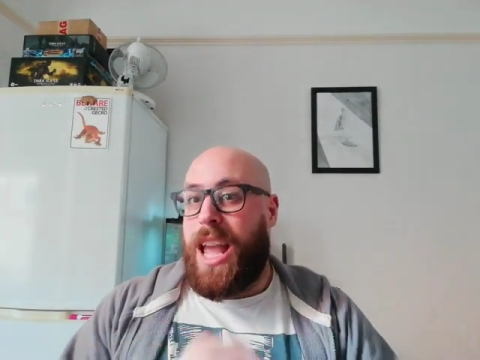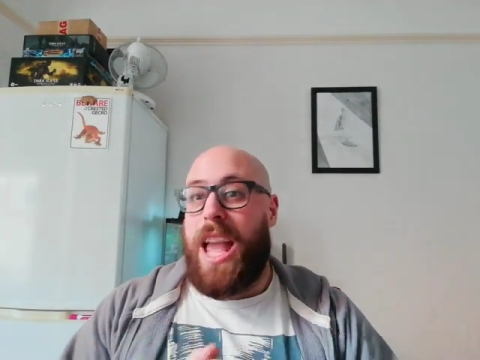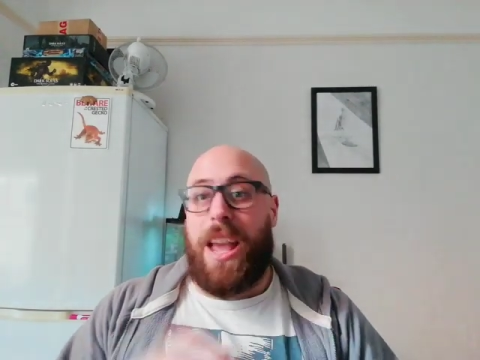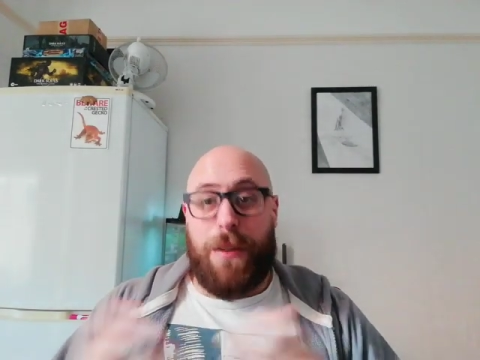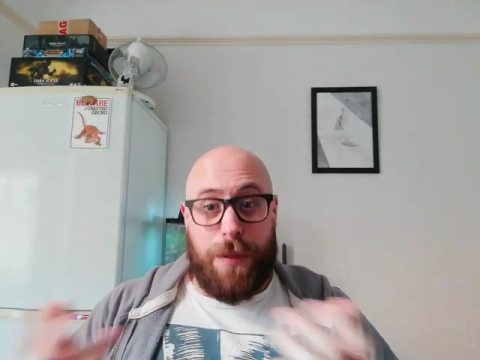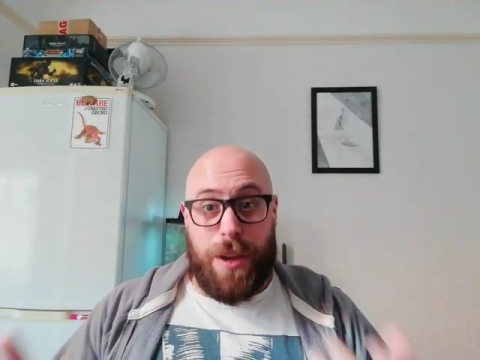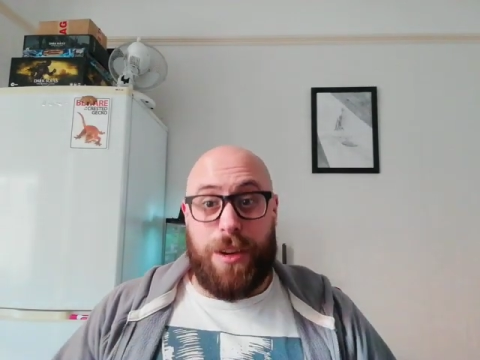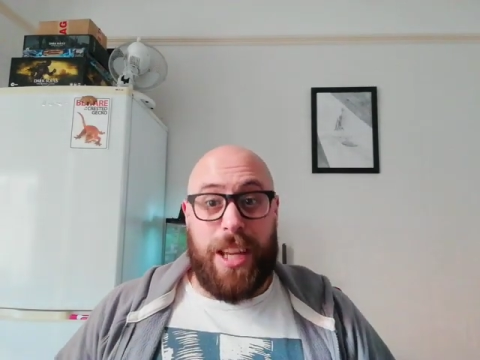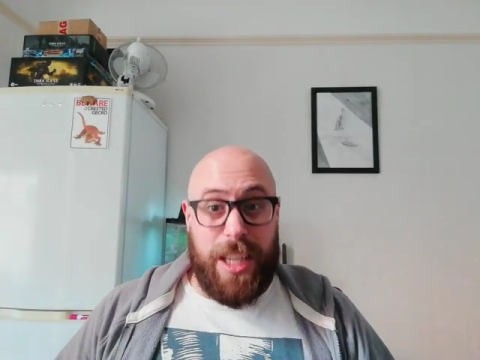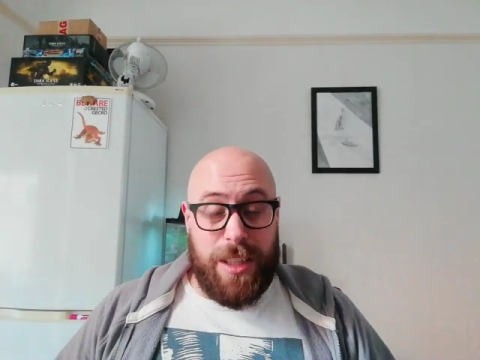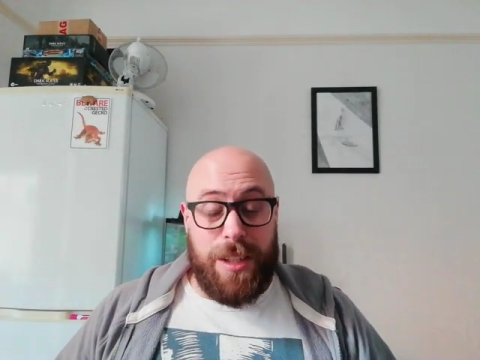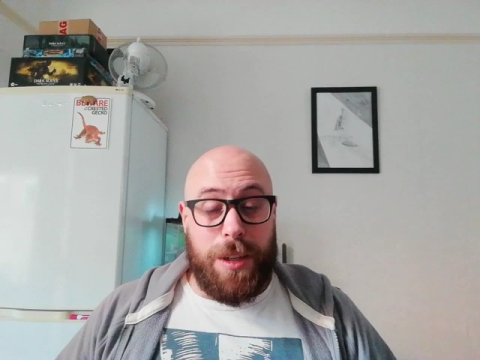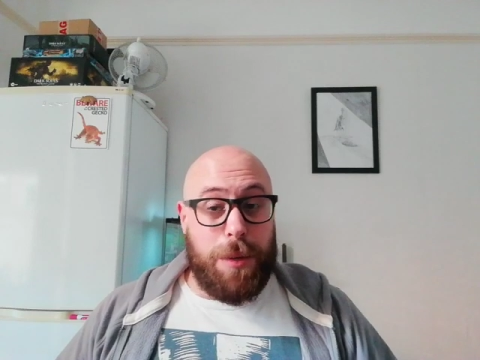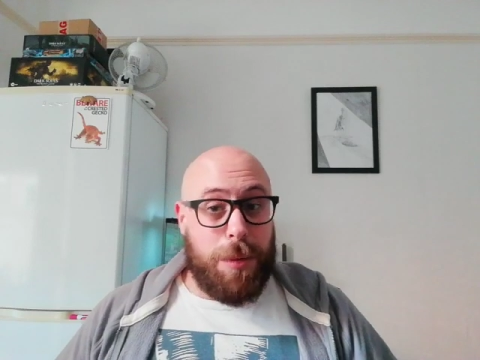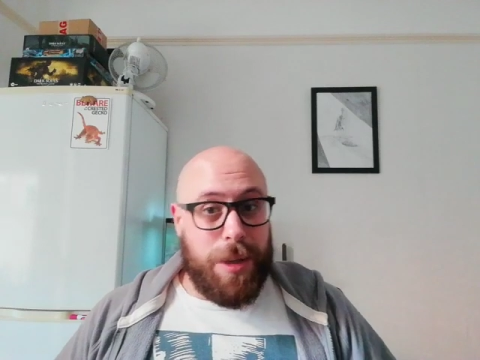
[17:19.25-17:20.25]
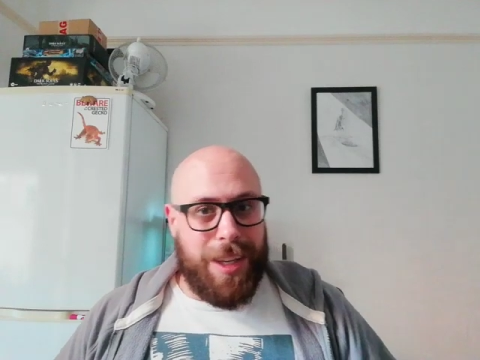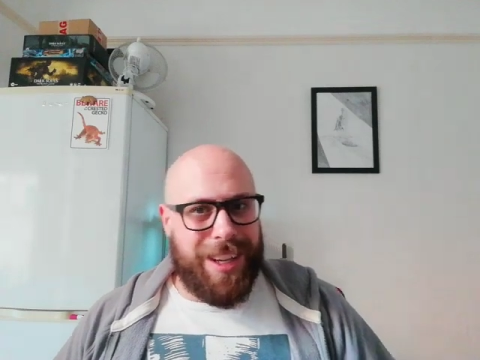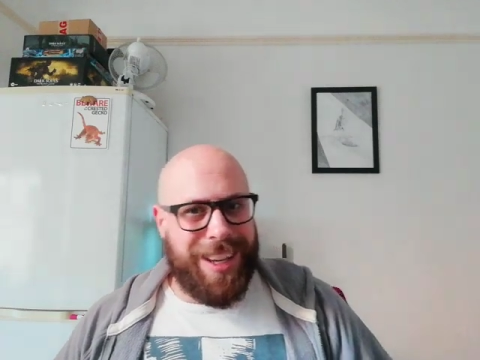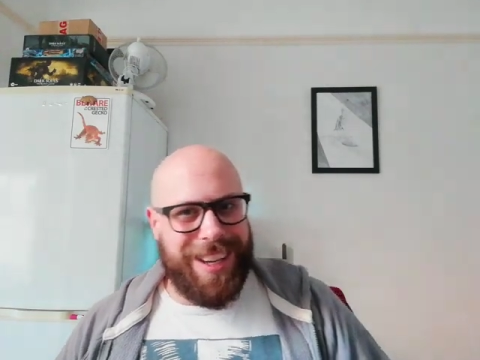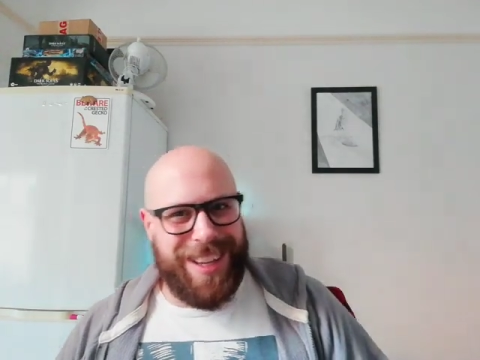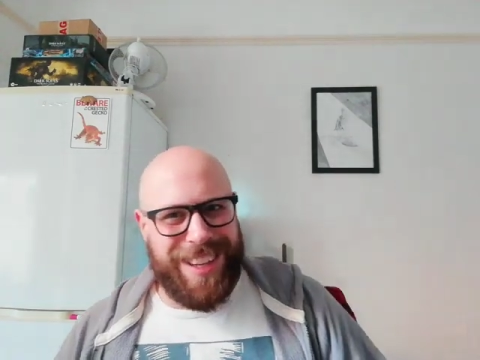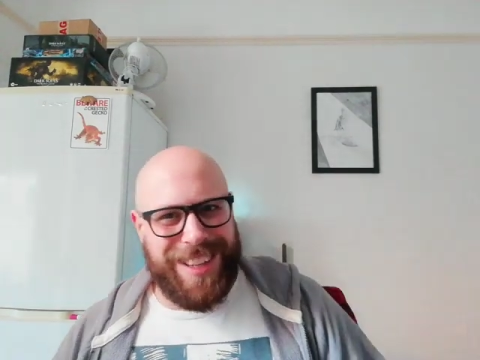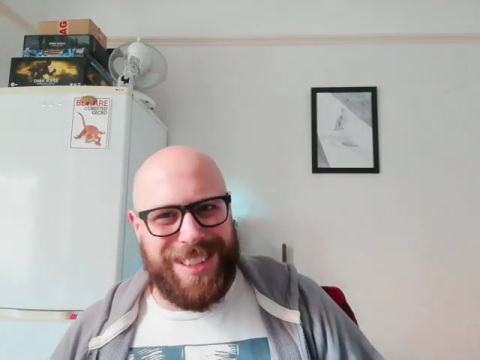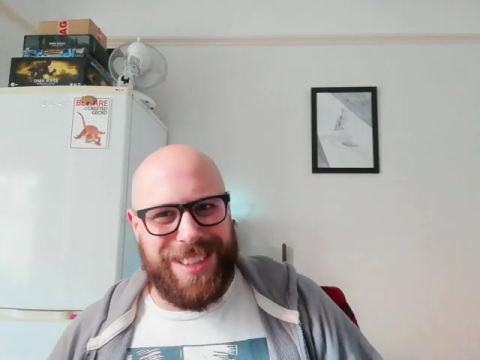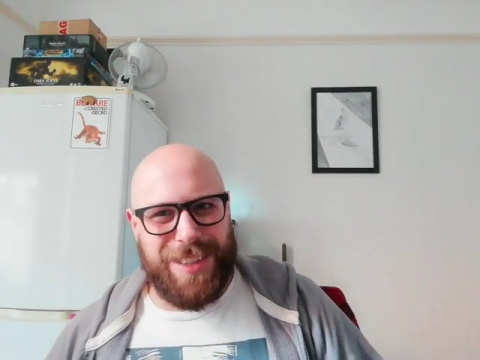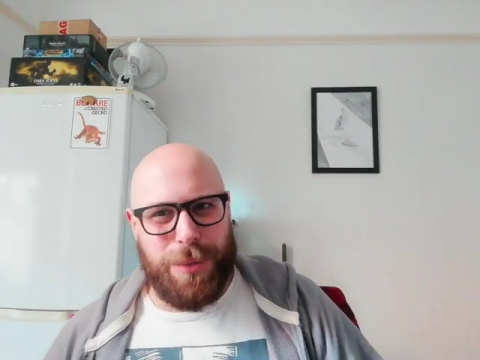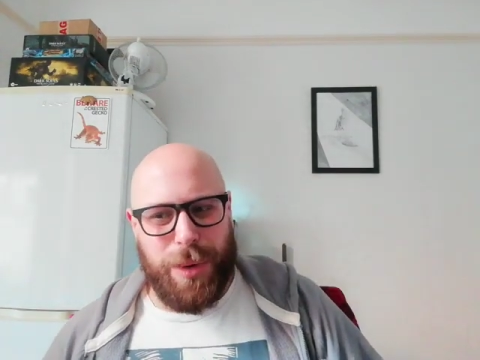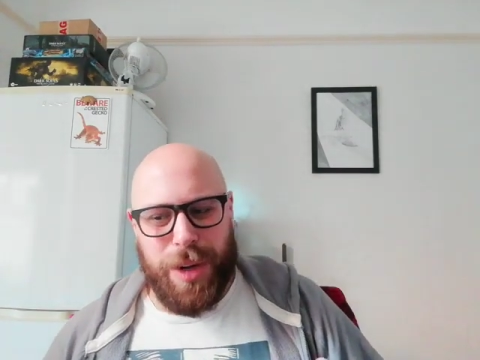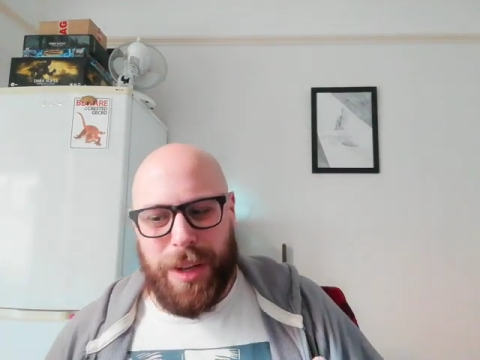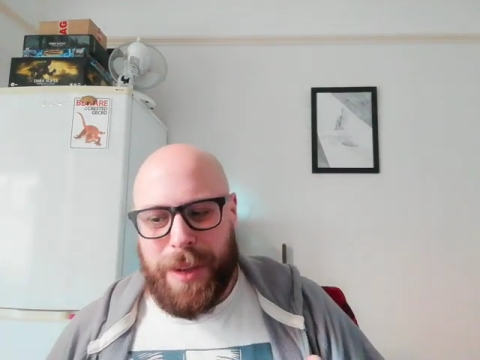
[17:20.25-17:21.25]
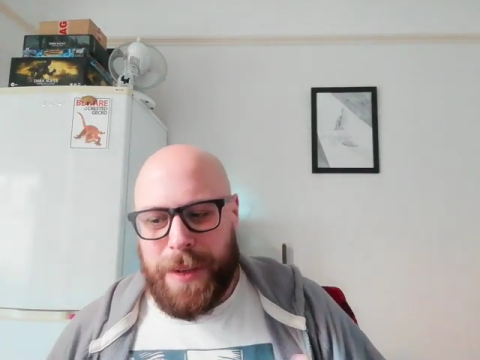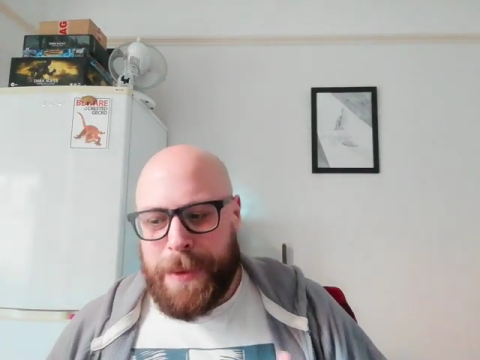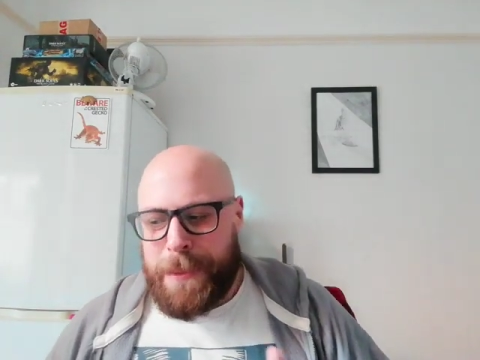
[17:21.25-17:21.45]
if you need to, as it were.